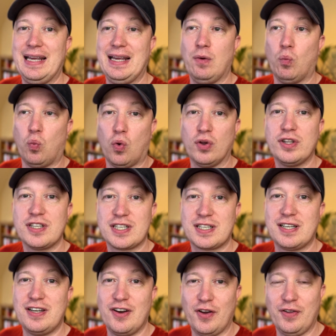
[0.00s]
wants
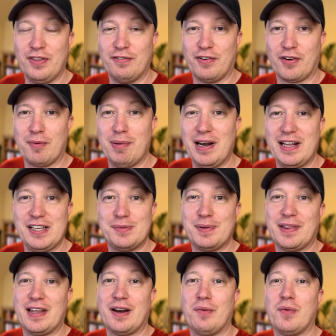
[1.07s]
to know the vulnerabilities, but
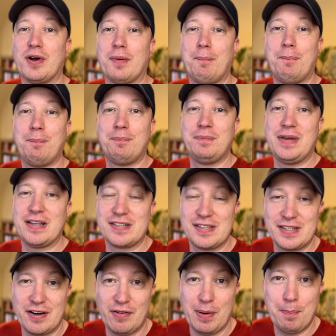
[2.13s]
they don't want to
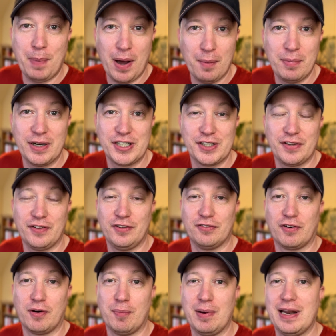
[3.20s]
necessarily publish these
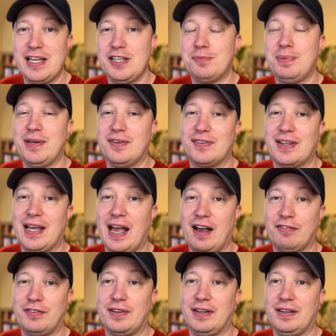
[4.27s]
vulnerabilities because they
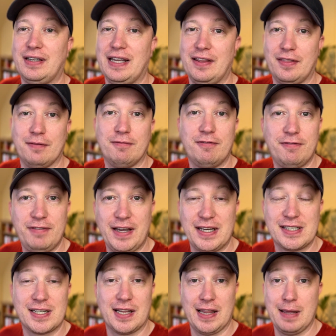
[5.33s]
have to get them
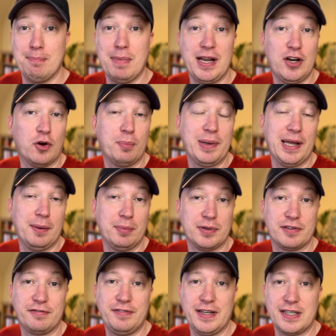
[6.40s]
fixed and they may not be able
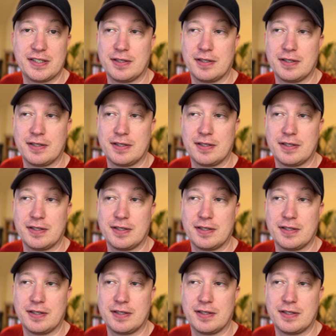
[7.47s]
to fix